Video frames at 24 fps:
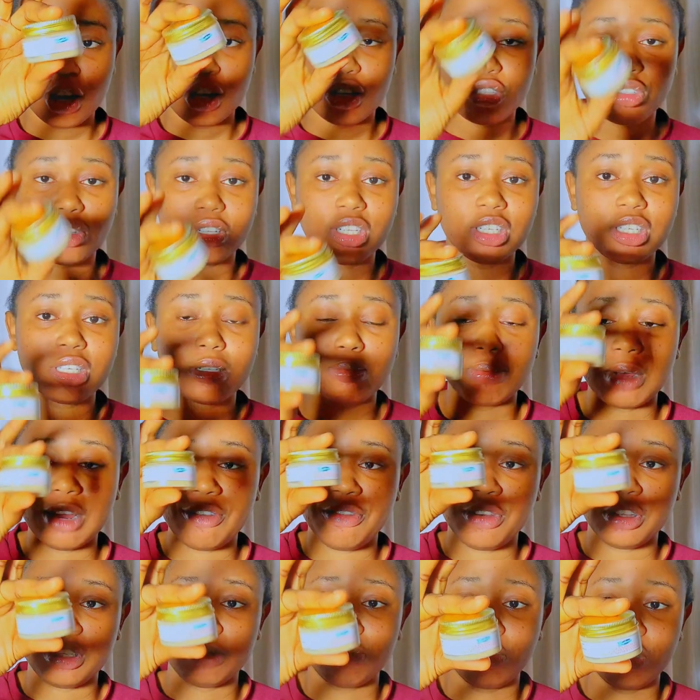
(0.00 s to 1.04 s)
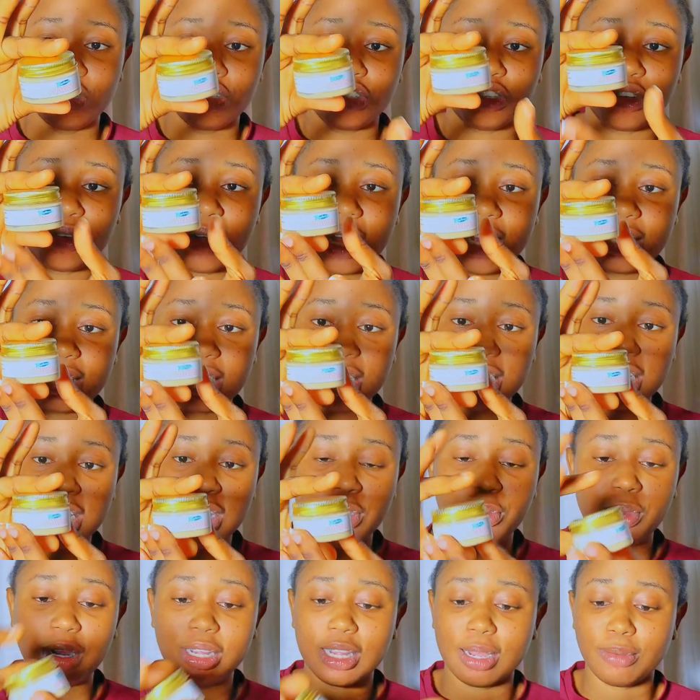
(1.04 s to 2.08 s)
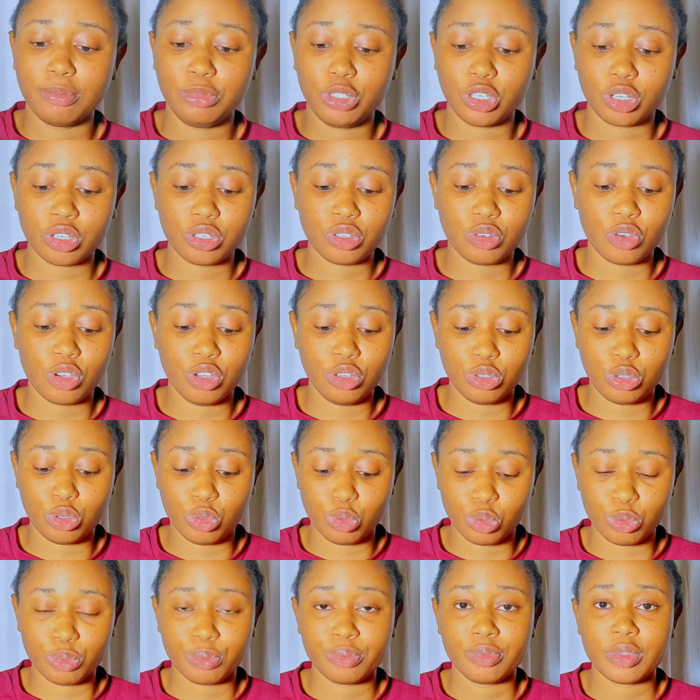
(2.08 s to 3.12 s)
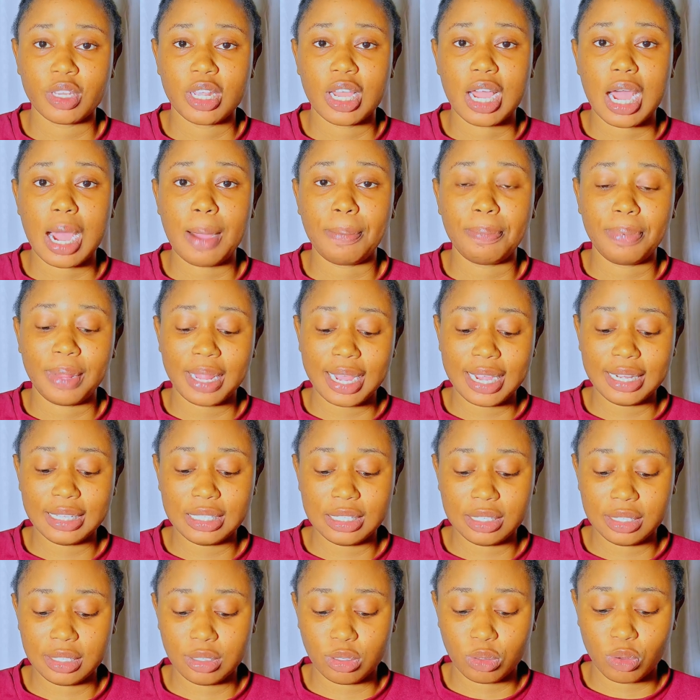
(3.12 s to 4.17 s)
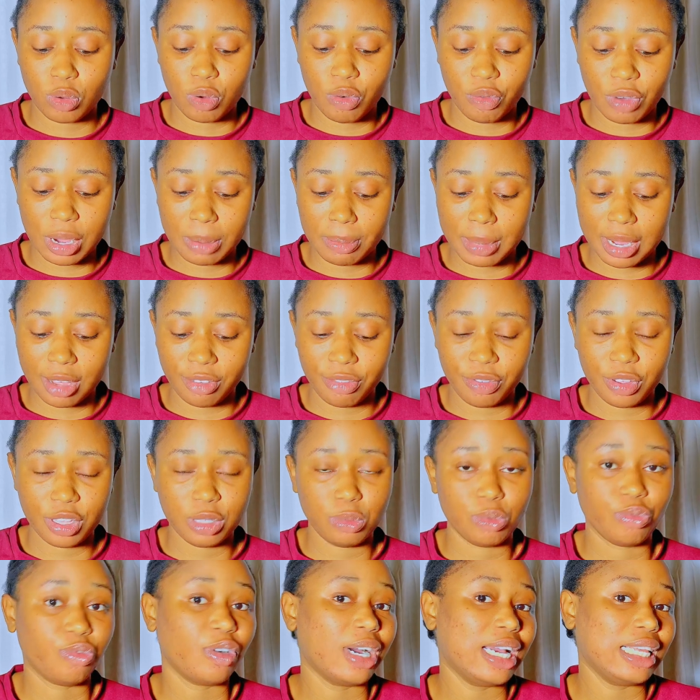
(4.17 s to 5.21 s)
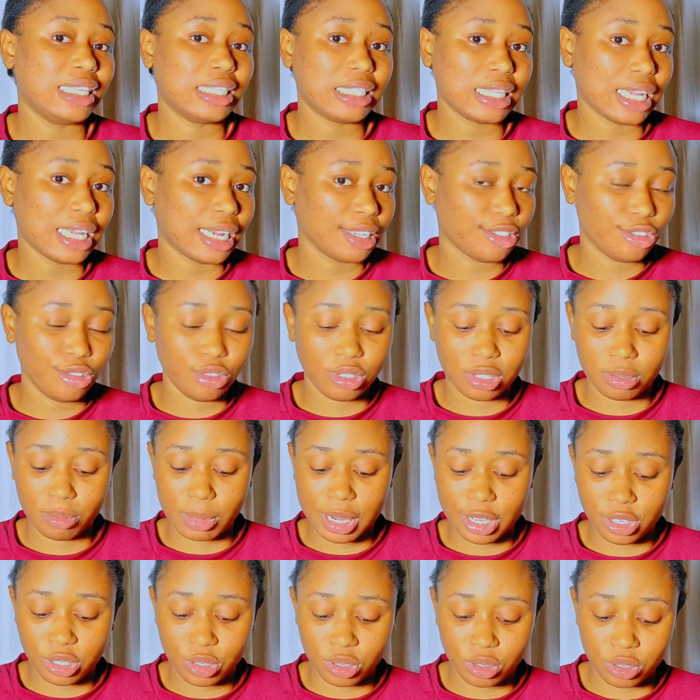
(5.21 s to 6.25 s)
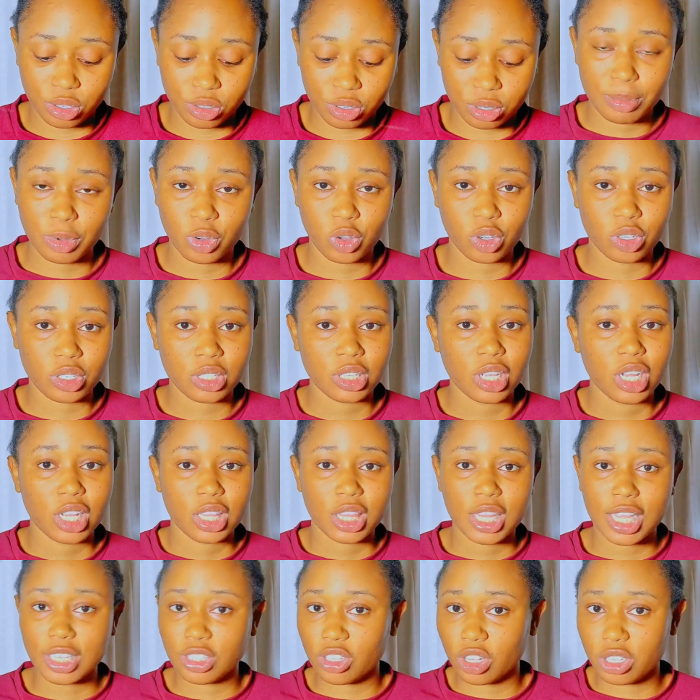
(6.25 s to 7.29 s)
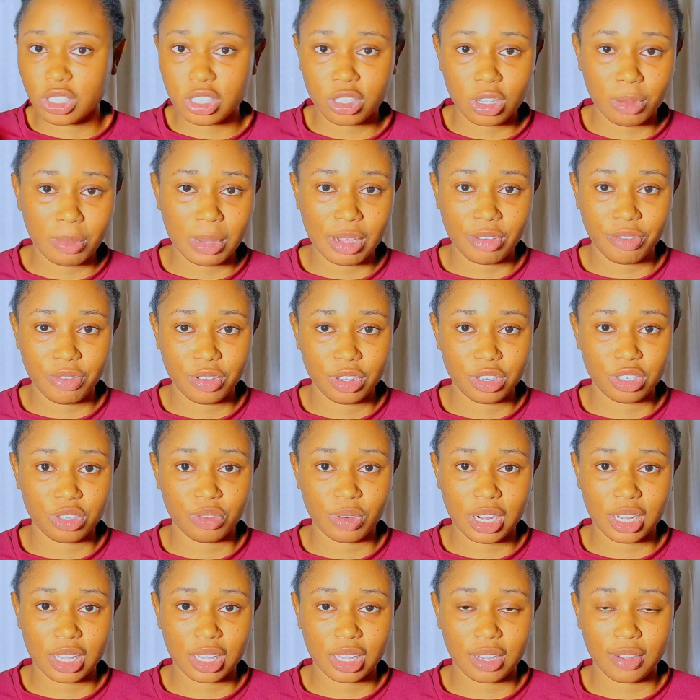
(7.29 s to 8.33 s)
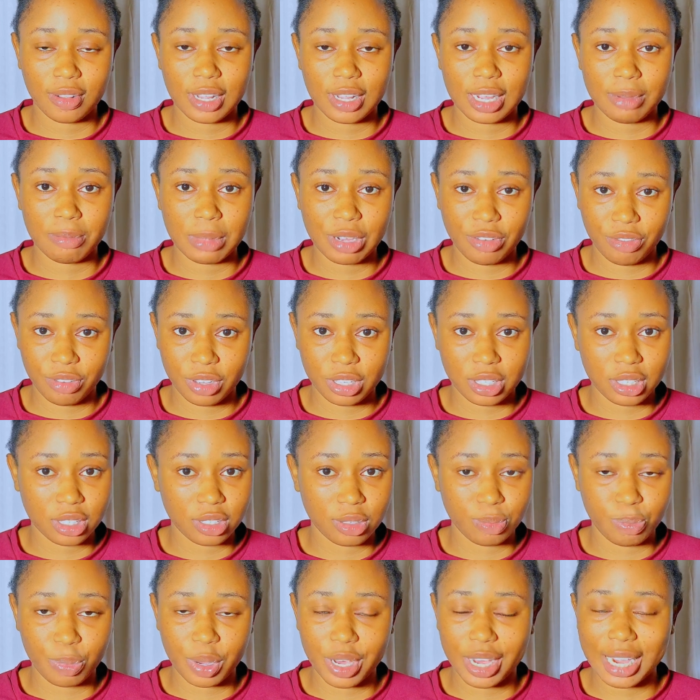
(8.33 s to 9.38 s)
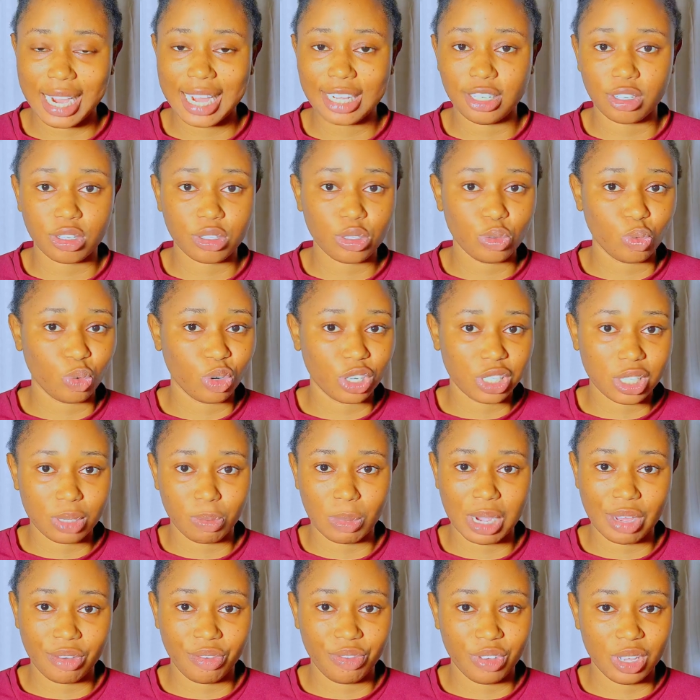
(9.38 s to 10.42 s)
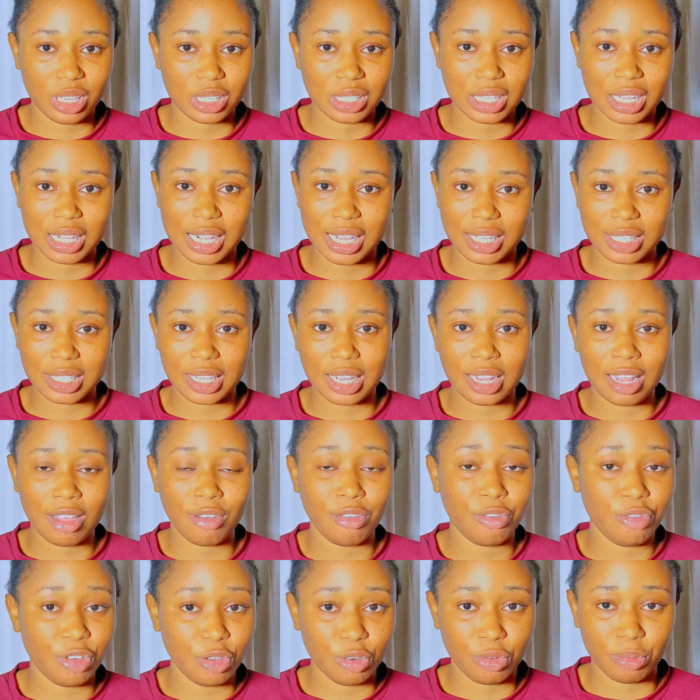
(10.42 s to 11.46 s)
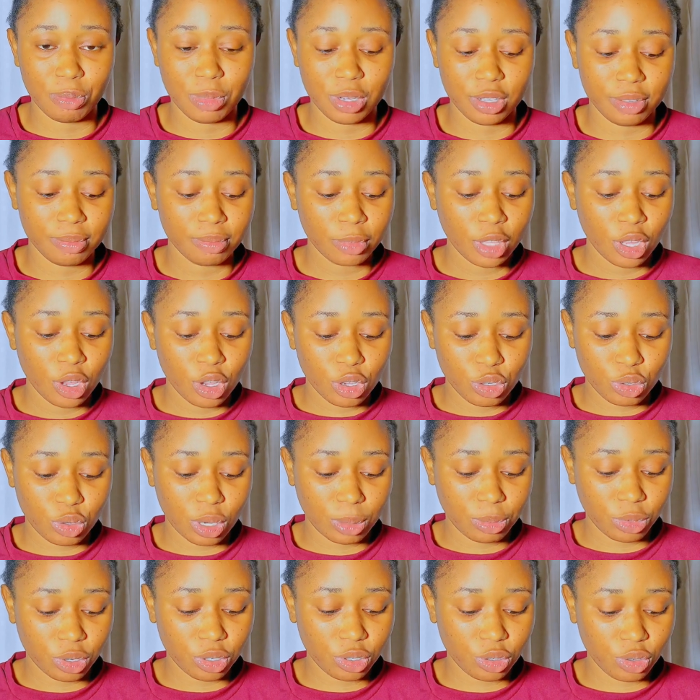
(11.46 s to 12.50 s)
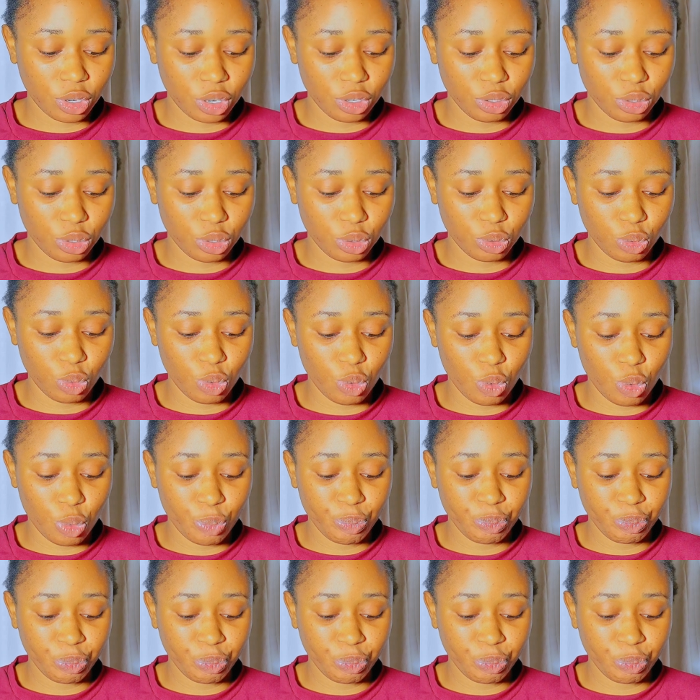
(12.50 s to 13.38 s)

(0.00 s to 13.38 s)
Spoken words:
So this is my face moisturizer now, and I'm just going to apply this over my face before I start using my sunscreen, because there's nothing on my face right now. Like my face is bare. I just washed my face, then I started filming. So I'm just going to